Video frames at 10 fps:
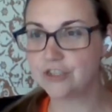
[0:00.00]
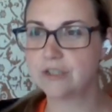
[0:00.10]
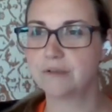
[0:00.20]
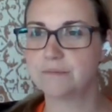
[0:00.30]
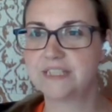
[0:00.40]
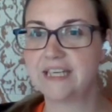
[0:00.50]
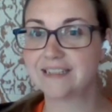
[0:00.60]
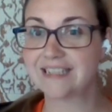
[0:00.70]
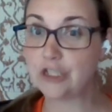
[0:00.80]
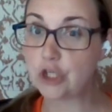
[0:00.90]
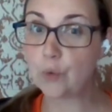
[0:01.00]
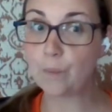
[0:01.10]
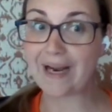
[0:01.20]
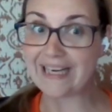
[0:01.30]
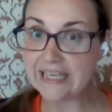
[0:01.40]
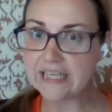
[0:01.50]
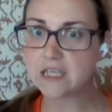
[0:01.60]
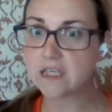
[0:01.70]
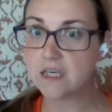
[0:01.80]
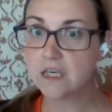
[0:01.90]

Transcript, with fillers: Do you get what I'm saying? Because I know by eating,